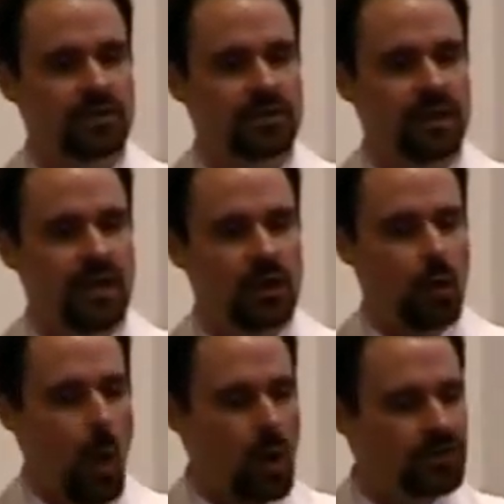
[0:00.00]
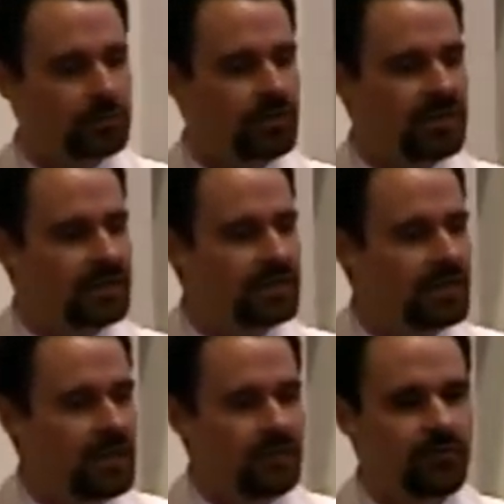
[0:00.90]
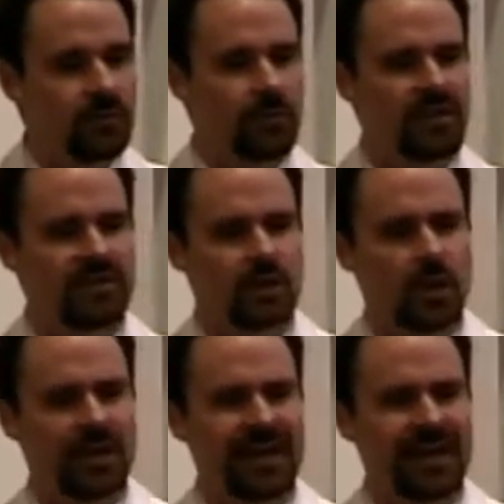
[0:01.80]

It's an altarpiece from a place called